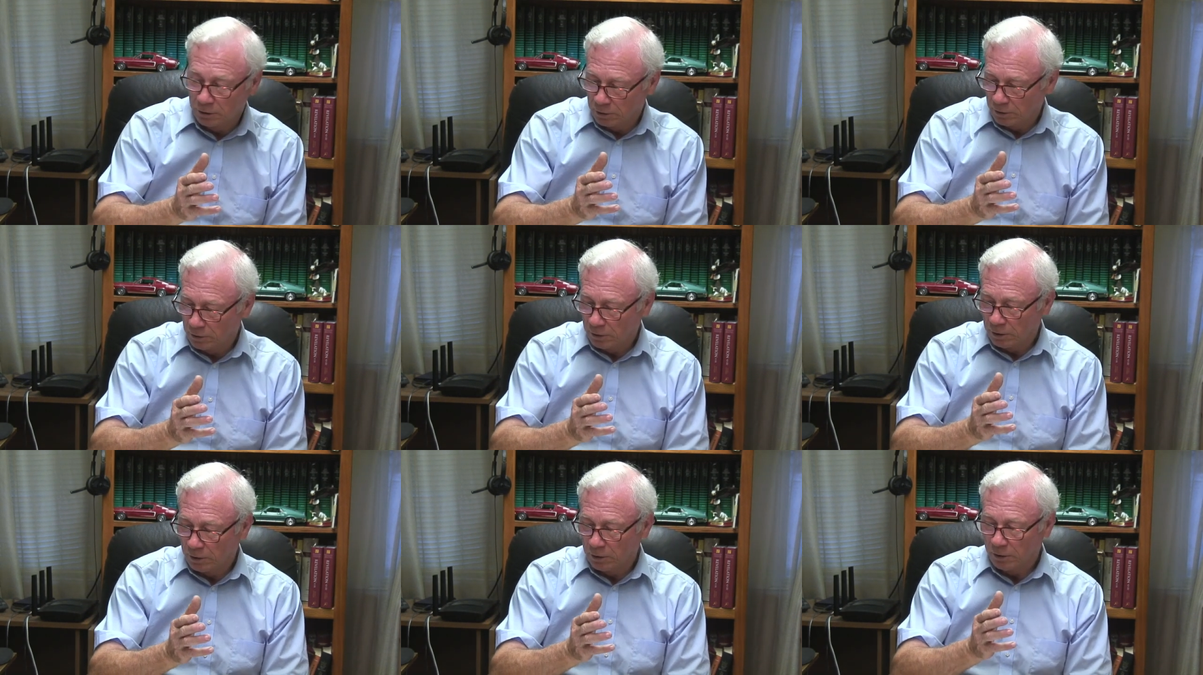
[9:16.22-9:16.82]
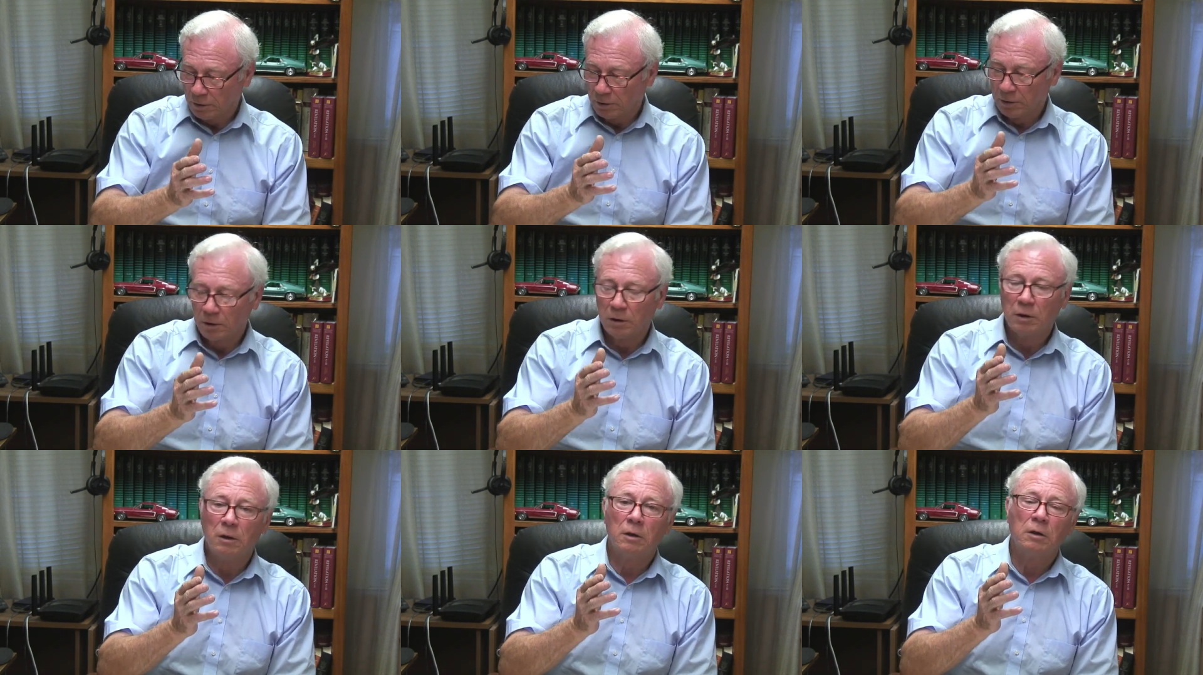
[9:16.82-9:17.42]

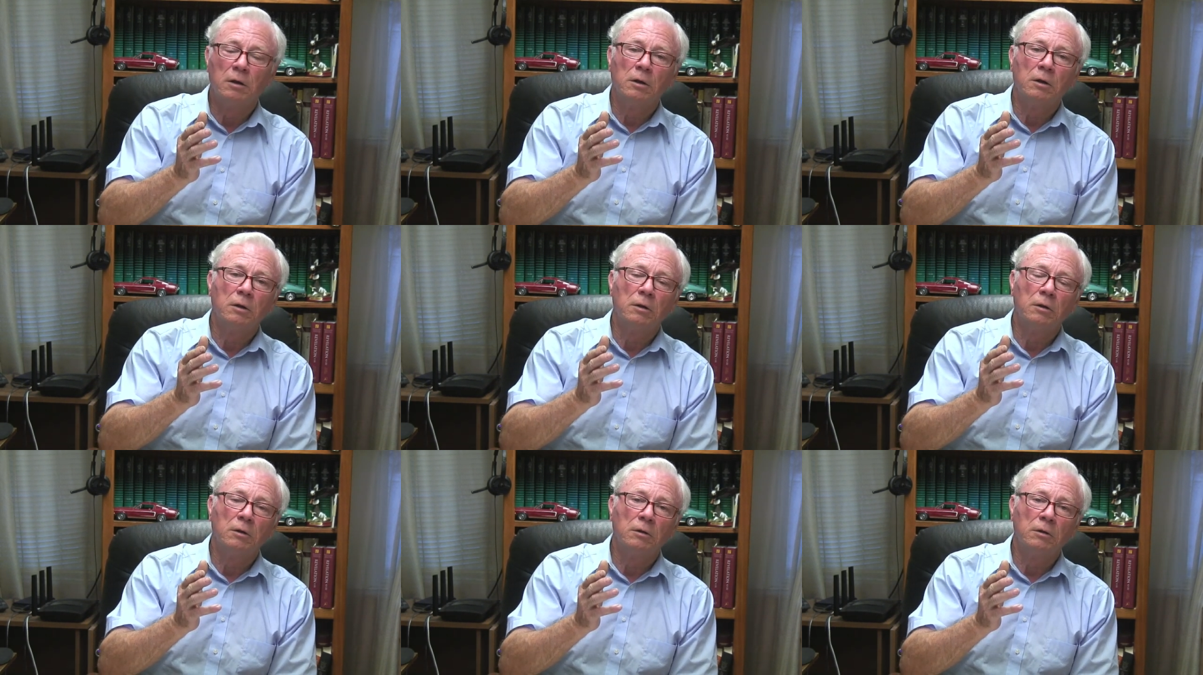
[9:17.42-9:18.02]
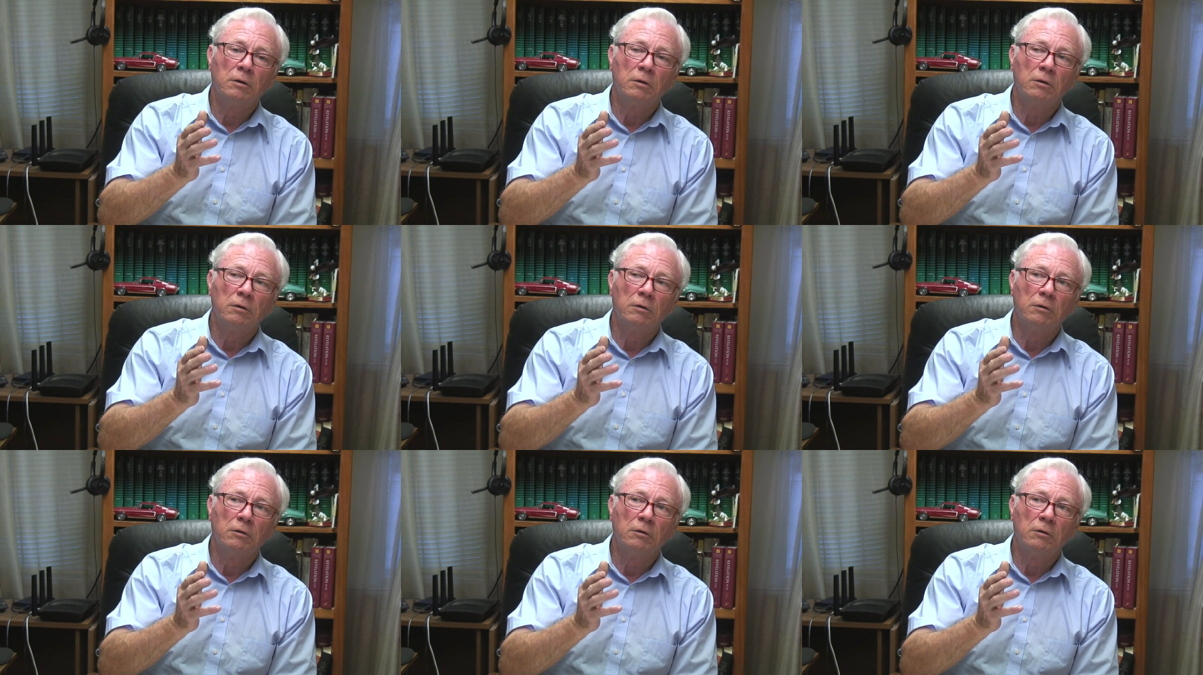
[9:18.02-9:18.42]
(silence)